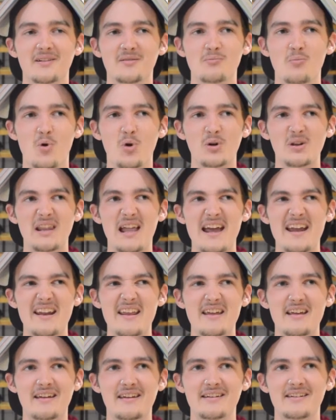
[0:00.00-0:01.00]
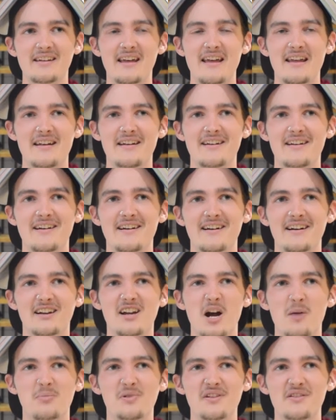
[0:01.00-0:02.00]
more lighting and, and uh, a
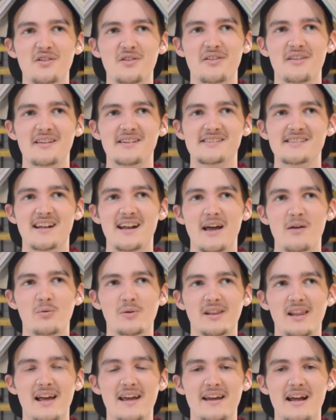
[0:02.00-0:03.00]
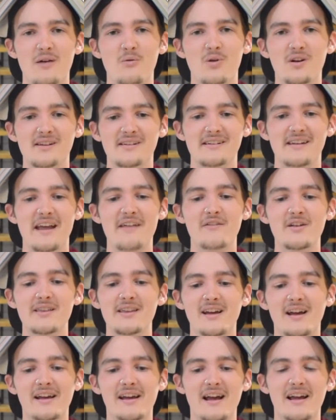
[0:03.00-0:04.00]
couple other things that I would like. I want
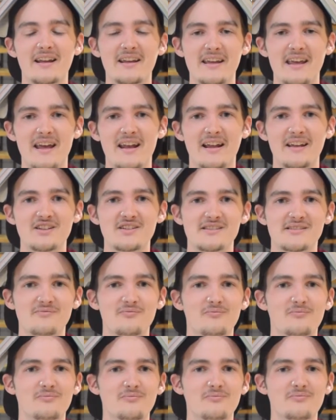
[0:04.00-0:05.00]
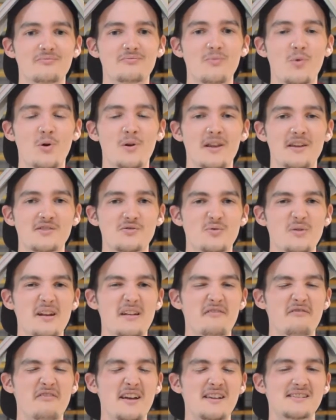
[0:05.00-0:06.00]
everything I kind of get, I just more or less
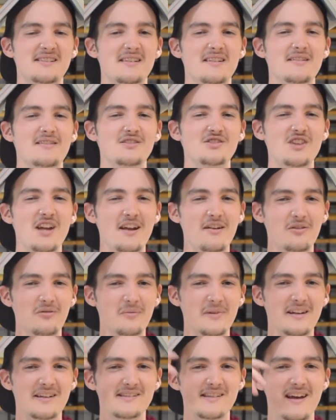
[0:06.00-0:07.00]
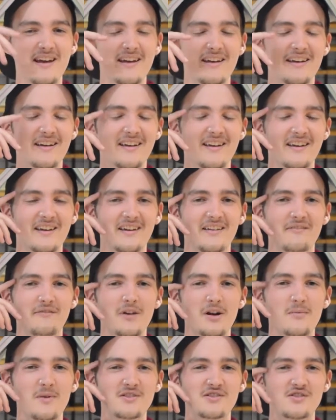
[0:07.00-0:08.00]
reinvest into the channel because I
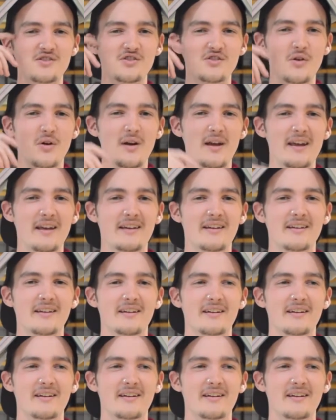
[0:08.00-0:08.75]
very much enjoy